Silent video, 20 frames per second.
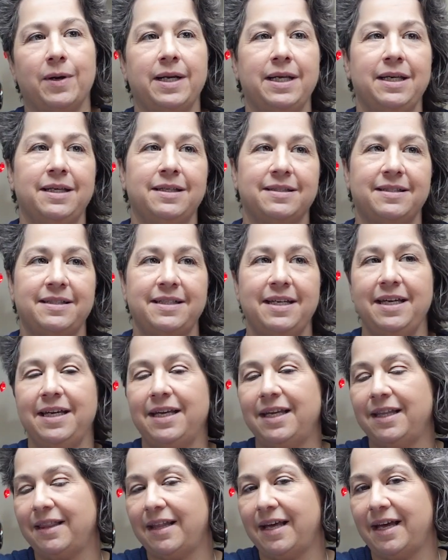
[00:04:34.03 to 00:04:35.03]
and he has
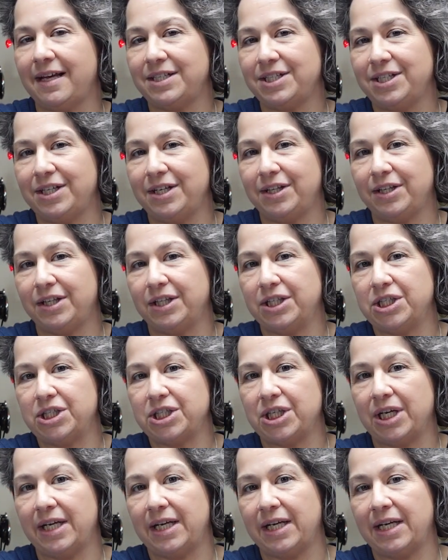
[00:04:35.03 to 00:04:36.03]
taken that
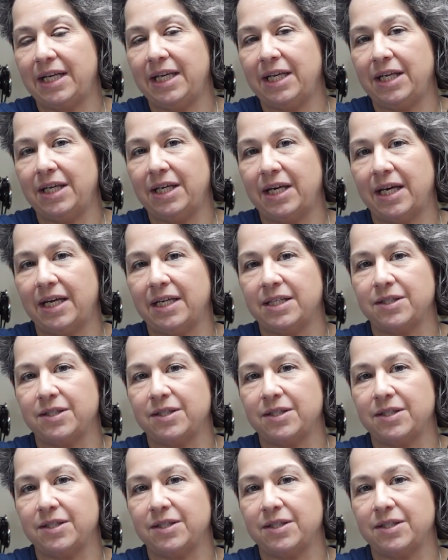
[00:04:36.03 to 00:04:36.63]
challenge and he